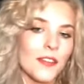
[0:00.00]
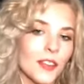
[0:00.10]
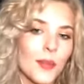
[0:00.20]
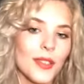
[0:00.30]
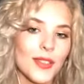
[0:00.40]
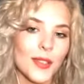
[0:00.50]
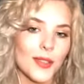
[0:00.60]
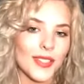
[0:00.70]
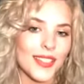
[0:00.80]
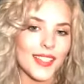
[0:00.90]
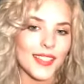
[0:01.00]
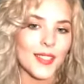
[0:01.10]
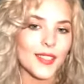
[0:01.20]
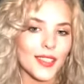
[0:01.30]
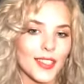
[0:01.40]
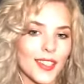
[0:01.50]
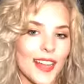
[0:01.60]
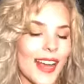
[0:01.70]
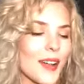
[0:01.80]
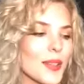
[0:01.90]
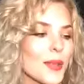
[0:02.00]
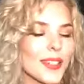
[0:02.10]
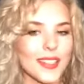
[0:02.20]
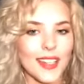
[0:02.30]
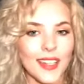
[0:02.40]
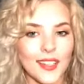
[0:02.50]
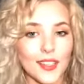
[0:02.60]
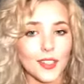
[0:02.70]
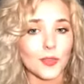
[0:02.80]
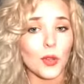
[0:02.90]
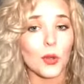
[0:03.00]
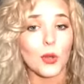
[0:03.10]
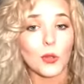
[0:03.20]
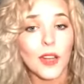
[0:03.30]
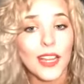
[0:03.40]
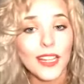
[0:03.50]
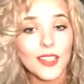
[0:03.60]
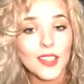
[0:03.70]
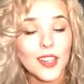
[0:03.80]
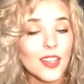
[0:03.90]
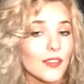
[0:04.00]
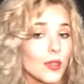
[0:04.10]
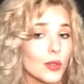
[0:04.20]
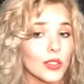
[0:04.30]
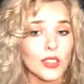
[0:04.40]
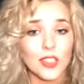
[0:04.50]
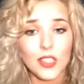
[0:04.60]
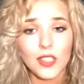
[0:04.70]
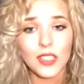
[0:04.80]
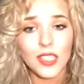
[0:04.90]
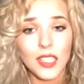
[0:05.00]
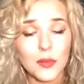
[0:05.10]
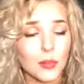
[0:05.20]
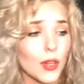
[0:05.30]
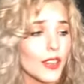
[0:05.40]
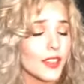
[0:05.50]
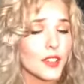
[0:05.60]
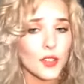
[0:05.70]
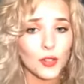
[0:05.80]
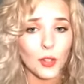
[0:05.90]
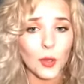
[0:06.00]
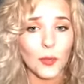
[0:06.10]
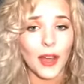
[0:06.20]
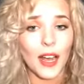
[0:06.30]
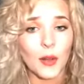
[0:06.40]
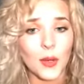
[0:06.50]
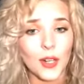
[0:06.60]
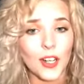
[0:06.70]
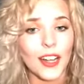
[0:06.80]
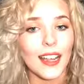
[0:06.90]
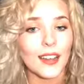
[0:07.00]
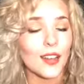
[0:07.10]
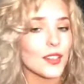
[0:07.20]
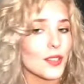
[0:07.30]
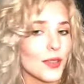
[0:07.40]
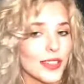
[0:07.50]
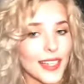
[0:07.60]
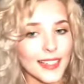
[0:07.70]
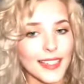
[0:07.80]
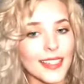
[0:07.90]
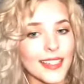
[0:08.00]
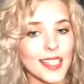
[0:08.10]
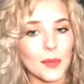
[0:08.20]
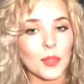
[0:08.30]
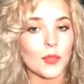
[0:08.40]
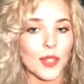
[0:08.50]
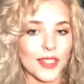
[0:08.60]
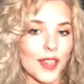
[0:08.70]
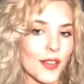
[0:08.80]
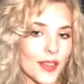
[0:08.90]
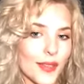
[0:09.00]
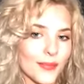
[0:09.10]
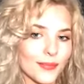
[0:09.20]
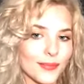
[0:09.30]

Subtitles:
From these OCs, you can learn how to extend your vocal range, vocal agility, breath control, power, and also the technique to keep your voice healthy.